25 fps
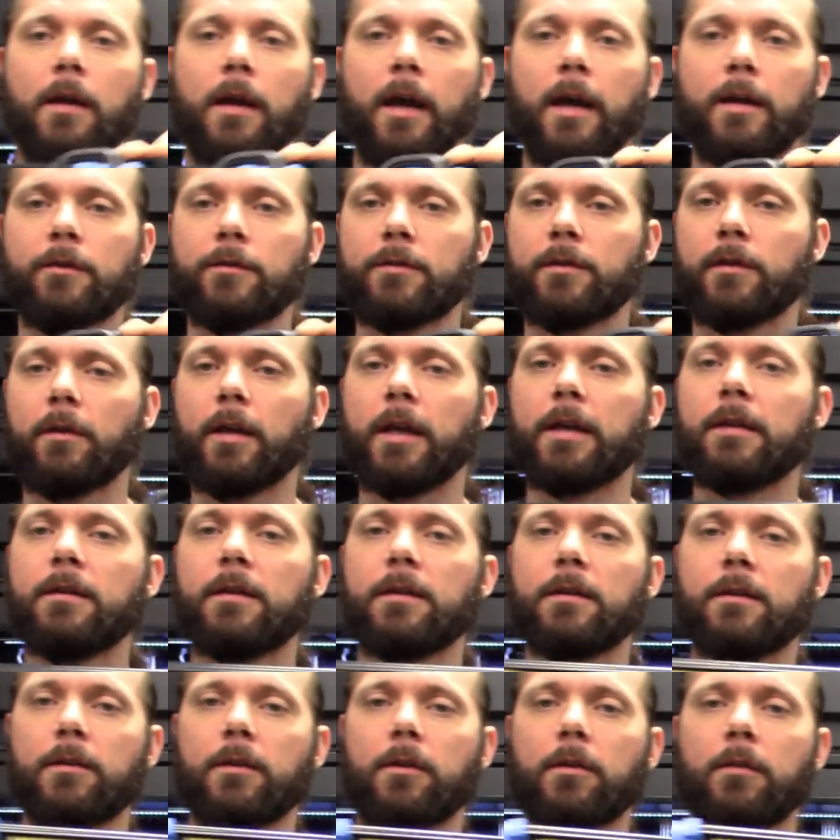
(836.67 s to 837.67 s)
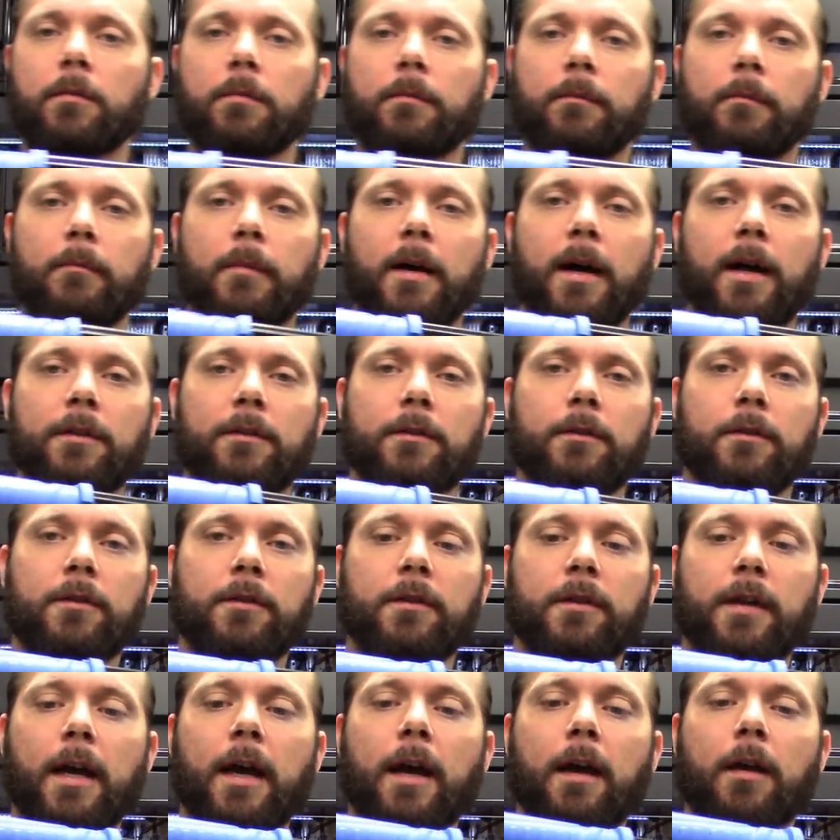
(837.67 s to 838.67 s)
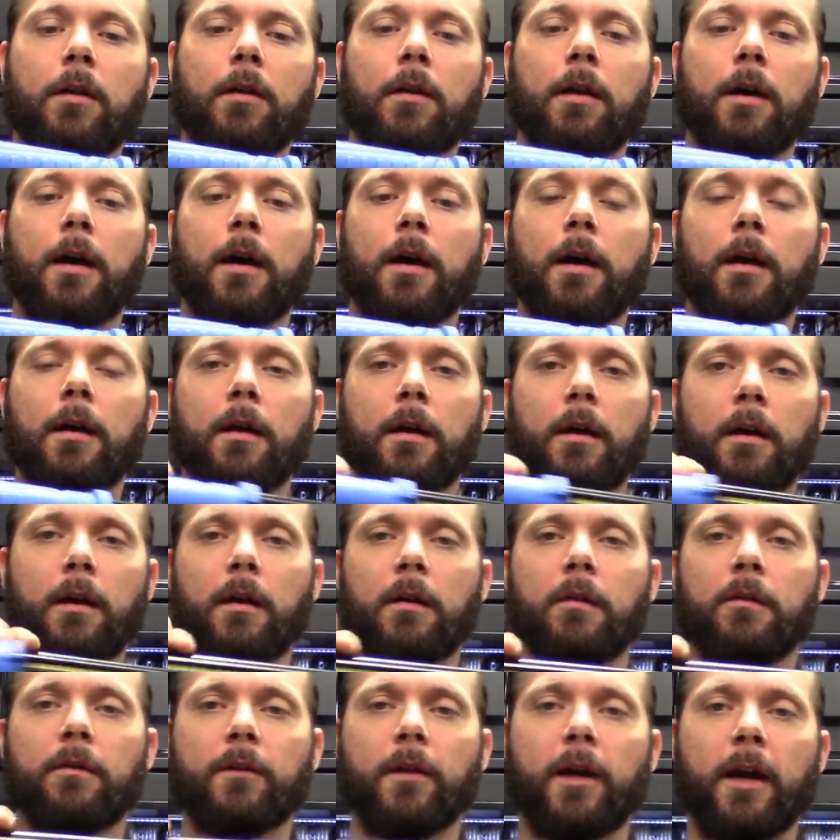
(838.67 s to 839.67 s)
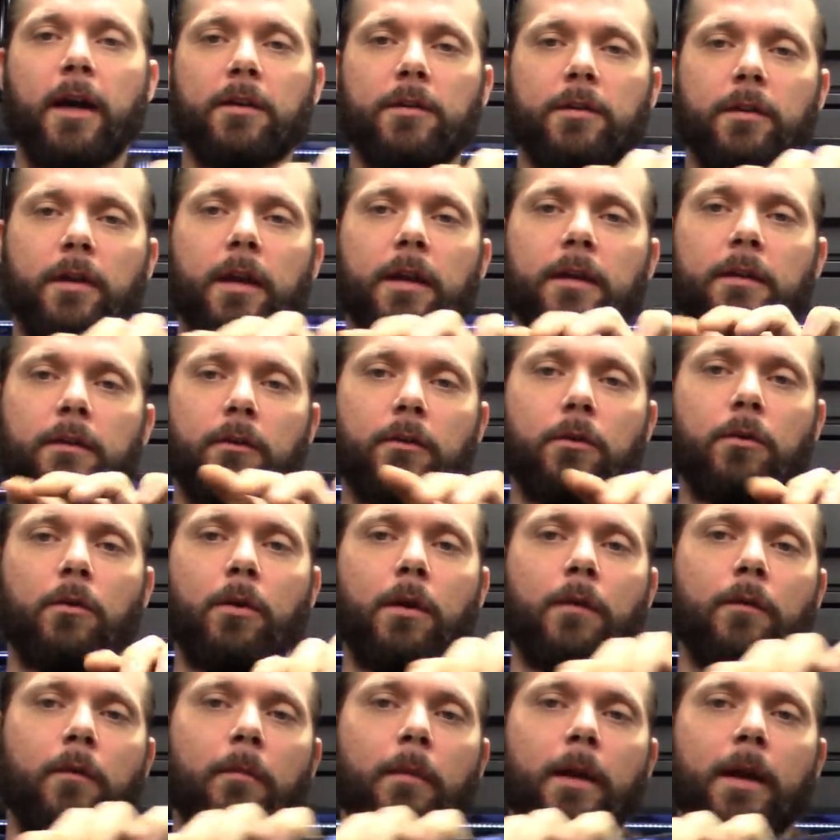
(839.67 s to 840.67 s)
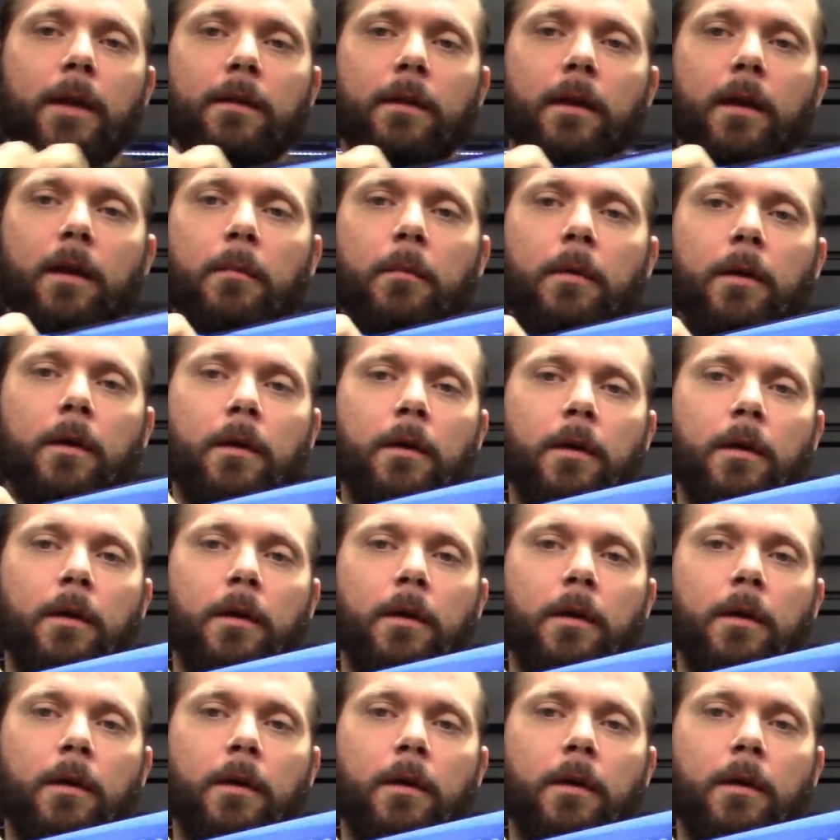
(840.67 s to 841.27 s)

I used to like these little monster style flashlights, or whoever made them.